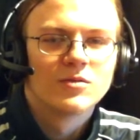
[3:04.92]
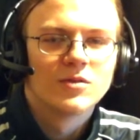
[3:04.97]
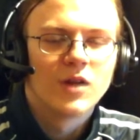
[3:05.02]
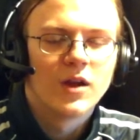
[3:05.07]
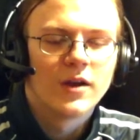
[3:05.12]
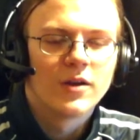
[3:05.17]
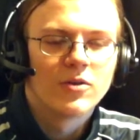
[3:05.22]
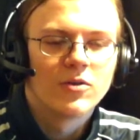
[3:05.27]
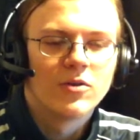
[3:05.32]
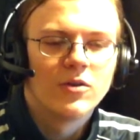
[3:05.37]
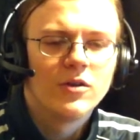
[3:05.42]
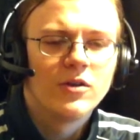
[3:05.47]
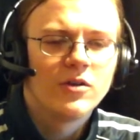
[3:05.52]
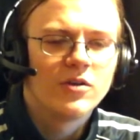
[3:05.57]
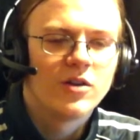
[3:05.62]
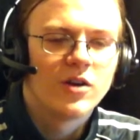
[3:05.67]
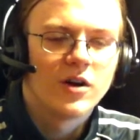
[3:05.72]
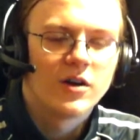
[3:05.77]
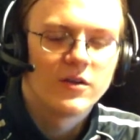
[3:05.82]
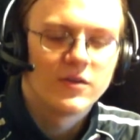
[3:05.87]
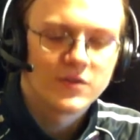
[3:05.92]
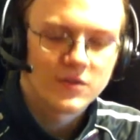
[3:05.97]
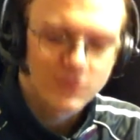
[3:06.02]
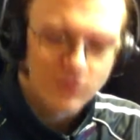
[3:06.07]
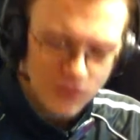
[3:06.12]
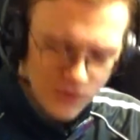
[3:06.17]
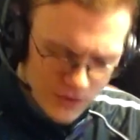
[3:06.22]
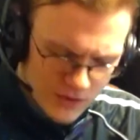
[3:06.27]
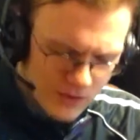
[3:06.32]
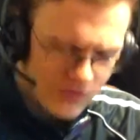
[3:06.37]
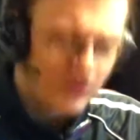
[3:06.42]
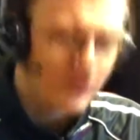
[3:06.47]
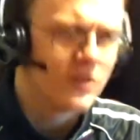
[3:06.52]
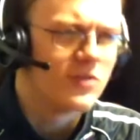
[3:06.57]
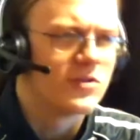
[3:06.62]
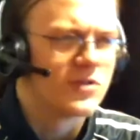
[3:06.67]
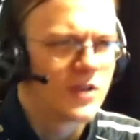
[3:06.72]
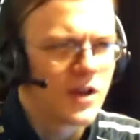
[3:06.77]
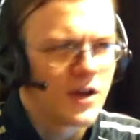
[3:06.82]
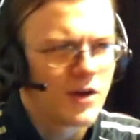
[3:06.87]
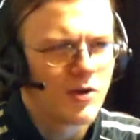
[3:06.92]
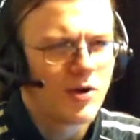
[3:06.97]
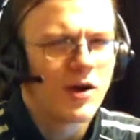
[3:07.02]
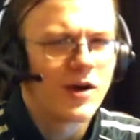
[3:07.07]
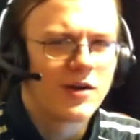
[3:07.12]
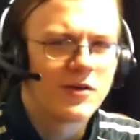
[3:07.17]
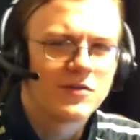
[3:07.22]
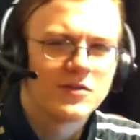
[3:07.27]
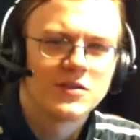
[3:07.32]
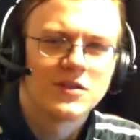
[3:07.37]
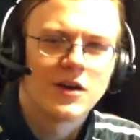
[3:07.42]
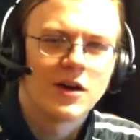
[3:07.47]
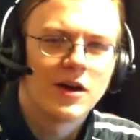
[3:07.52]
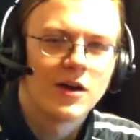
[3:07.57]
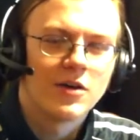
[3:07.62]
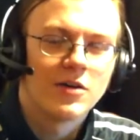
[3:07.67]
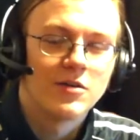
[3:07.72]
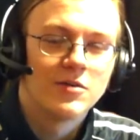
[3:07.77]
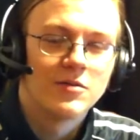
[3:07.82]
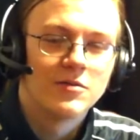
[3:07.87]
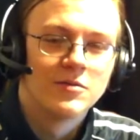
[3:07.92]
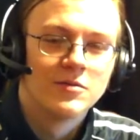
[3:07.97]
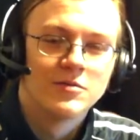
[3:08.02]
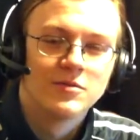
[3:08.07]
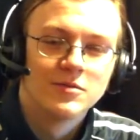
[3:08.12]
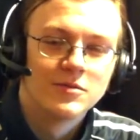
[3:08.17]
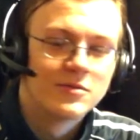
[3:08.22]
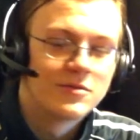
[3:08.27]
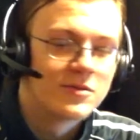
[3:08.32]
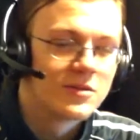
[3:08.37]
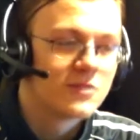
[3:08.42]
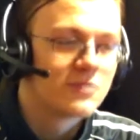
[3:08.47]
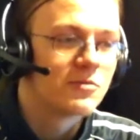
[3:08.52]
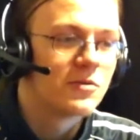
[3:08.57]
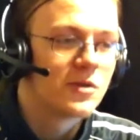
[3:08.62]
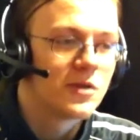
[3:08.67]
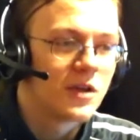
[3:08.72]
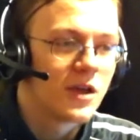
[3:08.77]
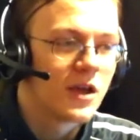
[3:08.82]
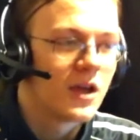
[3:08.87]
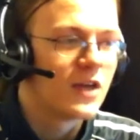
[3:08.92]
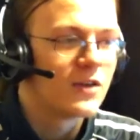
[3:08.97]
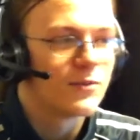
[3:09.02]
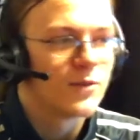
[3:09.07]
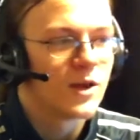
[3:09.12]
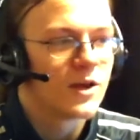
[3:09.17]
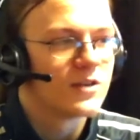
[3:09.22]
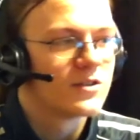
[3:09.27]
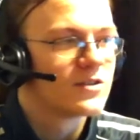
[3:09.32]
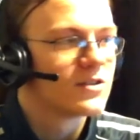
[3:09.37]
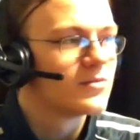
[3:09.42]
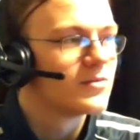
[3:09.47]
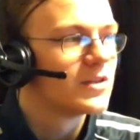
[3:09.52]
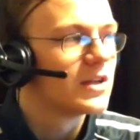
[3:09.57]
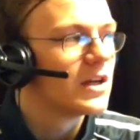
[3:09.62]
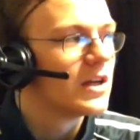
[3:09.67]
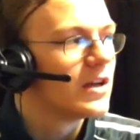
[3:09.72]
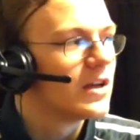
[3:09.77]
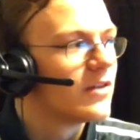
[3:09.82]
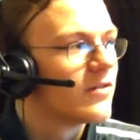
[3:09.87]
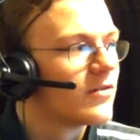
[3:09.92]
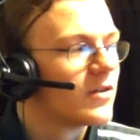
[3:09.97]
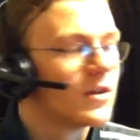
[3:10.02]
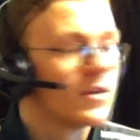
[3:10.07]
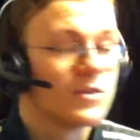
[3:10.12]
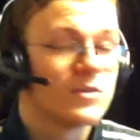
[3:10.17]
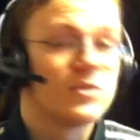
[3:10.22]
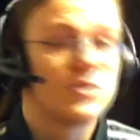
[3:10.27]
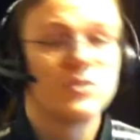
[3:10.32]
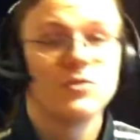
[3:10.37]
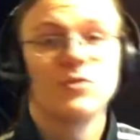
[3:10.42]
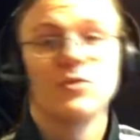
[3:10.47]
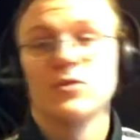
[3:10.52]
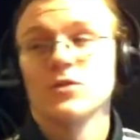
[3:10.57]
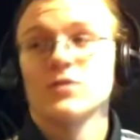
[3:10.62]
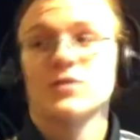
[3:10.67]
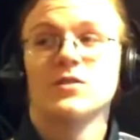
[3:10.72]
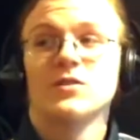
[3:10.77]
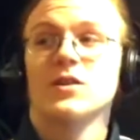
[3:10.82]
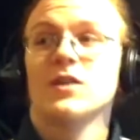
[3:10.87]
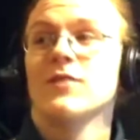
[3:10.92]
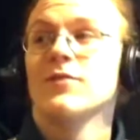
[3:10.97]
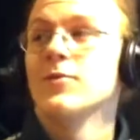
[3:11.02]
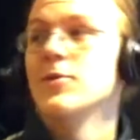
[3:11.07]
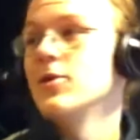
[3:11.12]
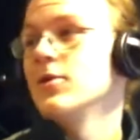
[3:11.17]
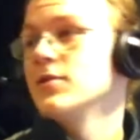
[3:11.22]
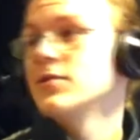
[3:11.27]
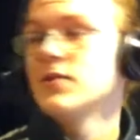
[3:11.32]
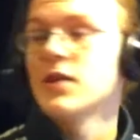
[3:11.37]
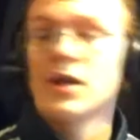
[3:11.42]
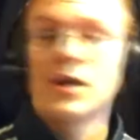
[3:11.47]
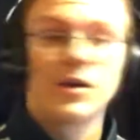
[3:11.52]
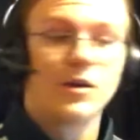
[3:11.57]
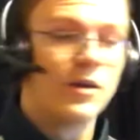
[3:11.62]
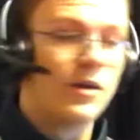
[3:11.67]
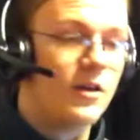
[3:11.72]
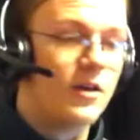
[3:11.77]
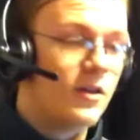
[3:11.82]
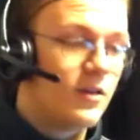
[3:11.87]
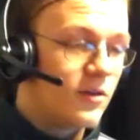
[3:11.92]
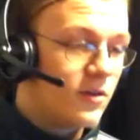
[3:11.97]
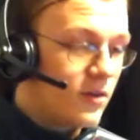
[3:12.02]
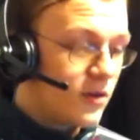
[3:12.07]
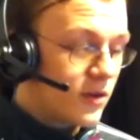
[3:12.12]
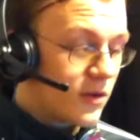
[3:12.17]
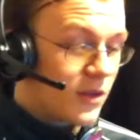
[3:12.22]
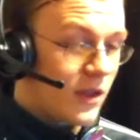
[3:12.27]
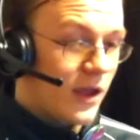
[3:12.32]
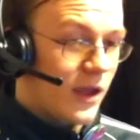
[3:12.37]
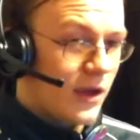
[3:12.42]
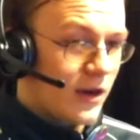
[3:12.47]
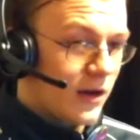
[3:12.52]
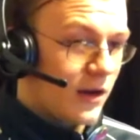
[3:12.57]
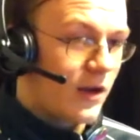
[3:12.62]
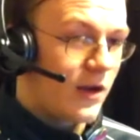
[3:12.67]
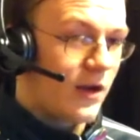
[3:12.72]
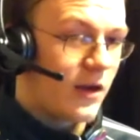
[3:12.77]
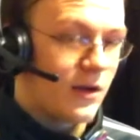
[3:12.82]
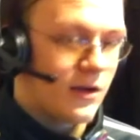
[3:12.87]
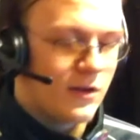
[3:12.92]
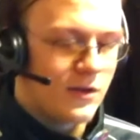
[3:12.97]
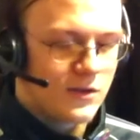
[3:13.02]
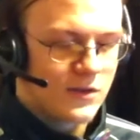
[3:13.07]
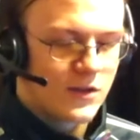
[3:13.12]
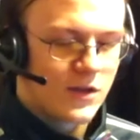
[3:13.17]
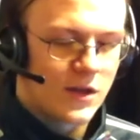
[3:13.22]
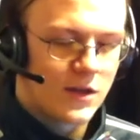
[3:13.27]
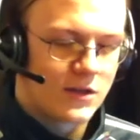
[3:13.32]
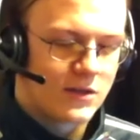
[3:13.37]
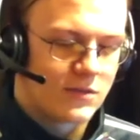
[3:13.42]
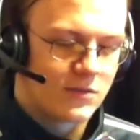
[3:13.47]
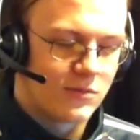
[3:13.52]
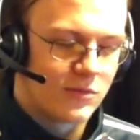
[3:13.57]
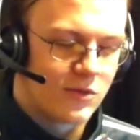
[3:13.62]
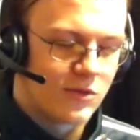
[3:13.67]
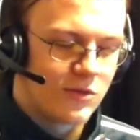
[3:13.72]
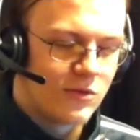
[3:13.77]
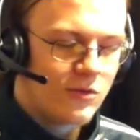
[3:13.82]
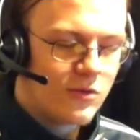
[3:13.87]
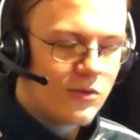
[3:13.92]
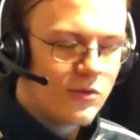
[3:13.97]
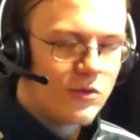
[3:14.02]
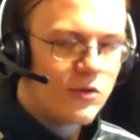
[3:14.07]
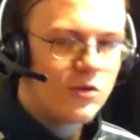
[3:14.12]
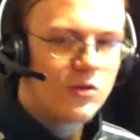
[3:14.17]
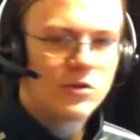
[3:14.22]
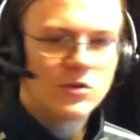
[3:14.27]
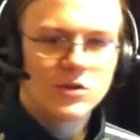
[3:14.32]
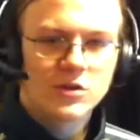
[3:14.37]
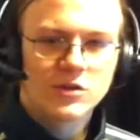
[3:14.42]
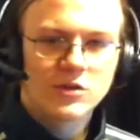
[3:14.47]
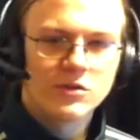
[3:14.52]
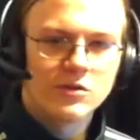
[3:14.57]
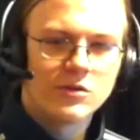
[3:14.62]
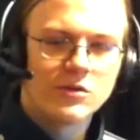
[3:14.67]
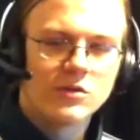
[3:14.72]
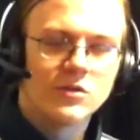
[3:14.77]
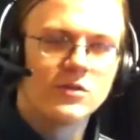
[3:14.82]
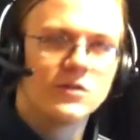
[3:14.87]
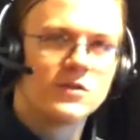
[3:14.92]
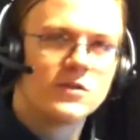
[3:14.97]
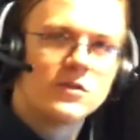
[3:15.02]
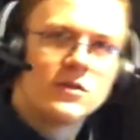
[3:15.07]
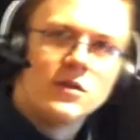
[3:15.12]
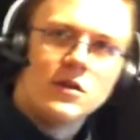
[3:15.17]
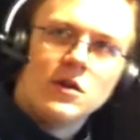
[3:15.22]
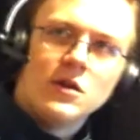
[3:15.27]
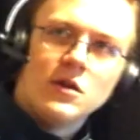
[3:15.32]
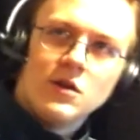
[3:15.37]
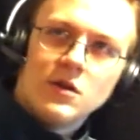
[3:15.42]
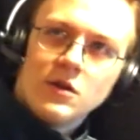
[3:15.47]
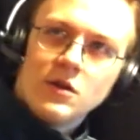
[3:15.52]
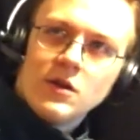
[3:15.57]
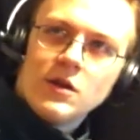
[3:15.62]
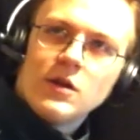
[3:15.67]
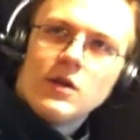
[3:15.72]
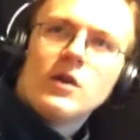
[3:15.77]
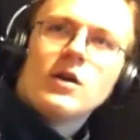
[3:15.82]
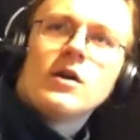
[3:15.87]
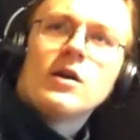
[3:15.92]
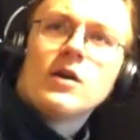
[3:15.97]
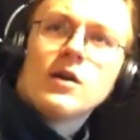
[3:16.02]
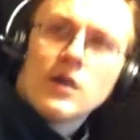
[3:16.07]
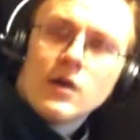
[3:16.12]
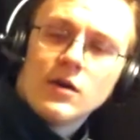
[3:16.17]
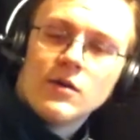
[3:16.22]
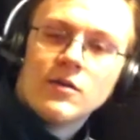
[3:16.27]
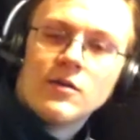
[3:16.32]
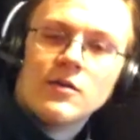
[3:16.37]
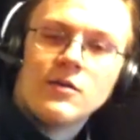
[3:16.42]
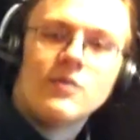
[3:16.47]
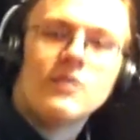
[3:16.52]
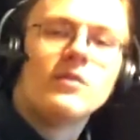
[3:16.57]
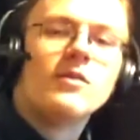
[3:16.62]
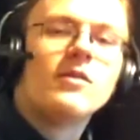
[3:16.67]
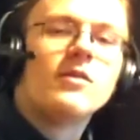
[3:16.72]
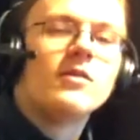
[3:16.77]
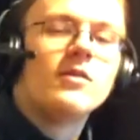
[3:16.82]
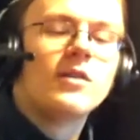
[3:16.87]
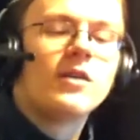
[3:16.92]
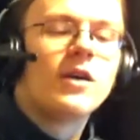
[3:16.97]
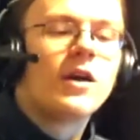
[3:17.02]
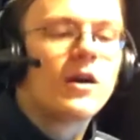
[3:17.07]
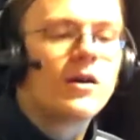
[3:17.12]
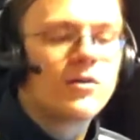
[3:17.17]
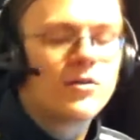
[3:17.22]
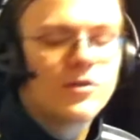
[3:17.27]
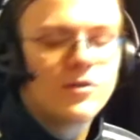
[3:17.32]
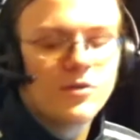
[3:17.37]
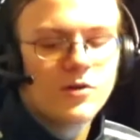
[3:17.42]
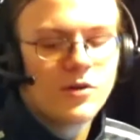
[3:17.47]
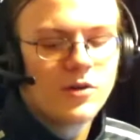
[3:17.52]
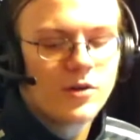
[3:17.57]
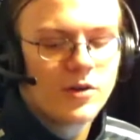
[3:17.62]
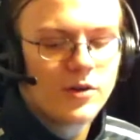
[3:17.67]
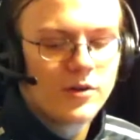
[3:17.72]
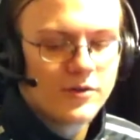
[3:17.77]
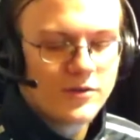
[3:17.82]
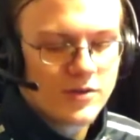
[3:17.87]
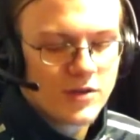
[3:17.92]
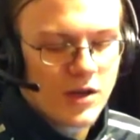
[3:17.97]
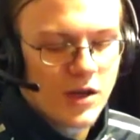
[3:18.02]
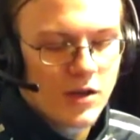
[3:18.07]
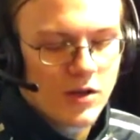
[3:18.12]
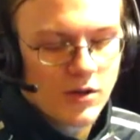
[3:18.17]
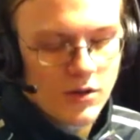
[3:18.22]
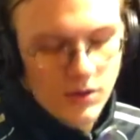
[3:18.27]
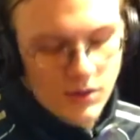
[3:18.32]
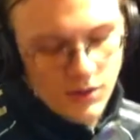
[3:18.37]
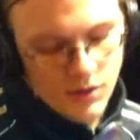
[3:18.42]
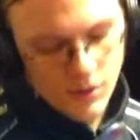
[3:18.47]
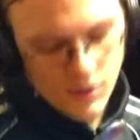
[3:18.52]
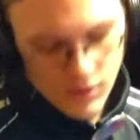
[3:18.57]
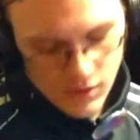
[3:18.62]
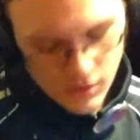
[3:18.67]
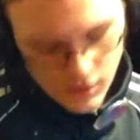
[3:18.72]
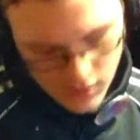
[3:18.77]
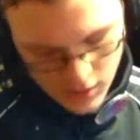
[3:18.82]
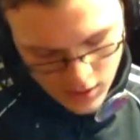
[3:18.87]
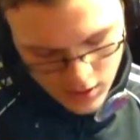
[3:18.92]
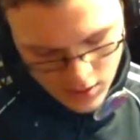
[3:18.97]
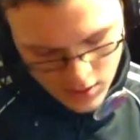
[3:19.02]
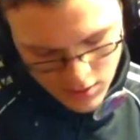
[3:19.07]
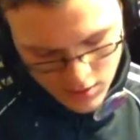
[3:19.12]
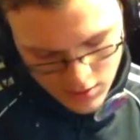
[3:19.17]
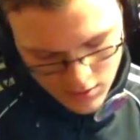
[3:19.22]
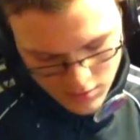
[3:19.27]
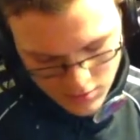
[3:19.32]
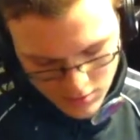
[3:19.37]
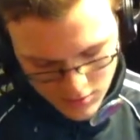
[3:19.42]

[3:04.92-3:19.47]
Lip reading: Like loincloths, when did those go out of style? Just one caveman someday invented shorts, and everybody's like, look at that guy, he's got some cool shorts. Yeah. And the guy with the loincloth was like, oh.